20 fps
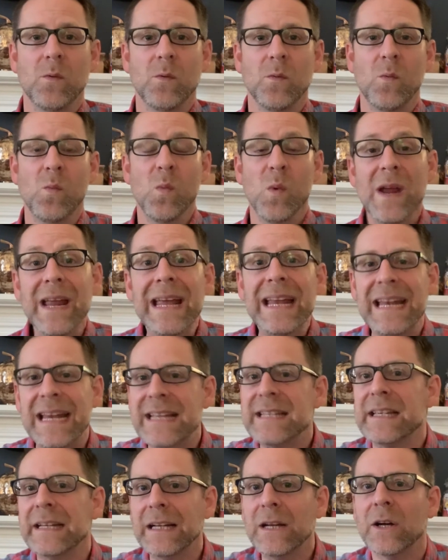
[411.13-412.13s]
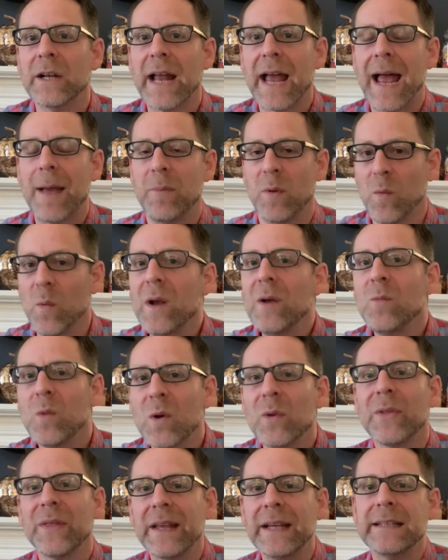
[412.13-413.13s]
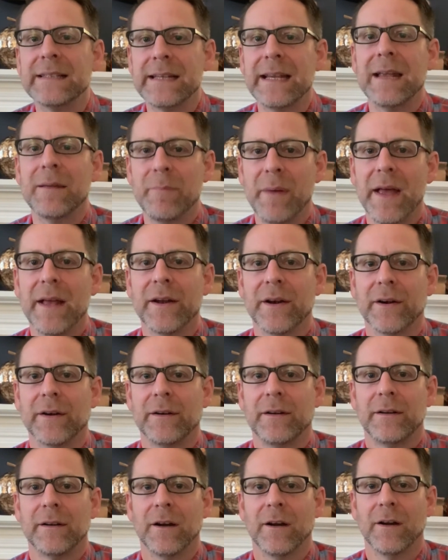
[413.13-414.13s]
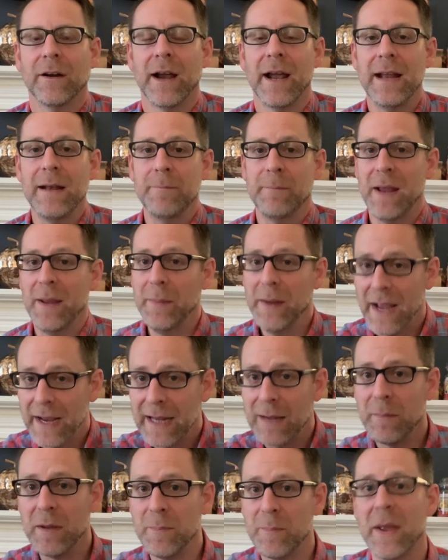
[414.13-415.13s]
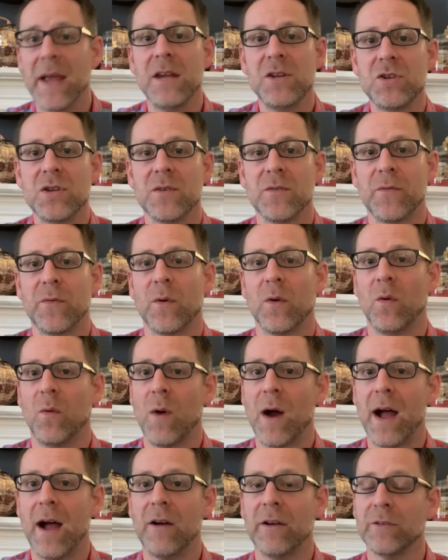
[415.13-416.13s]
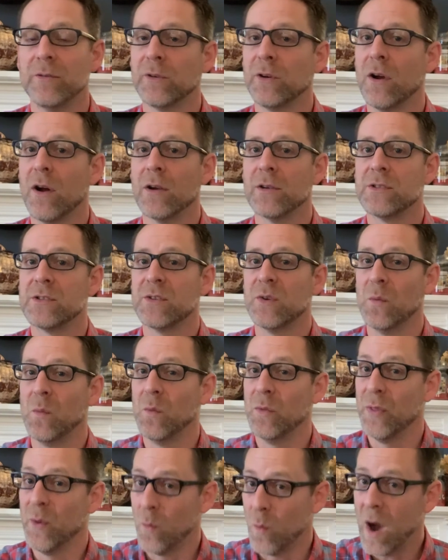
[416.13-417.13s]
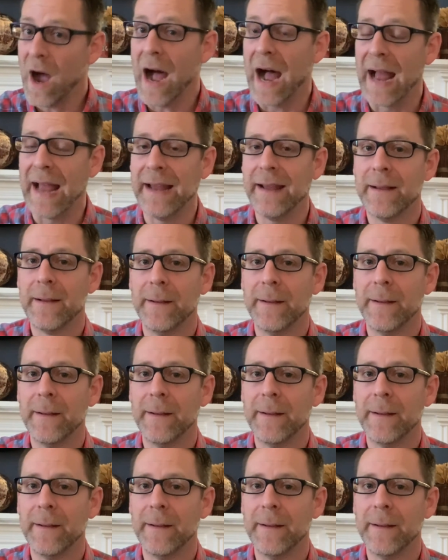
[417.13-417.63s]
when is it going to happen? When will things get better? All right, maybe I can be patient for a while in regards to the why,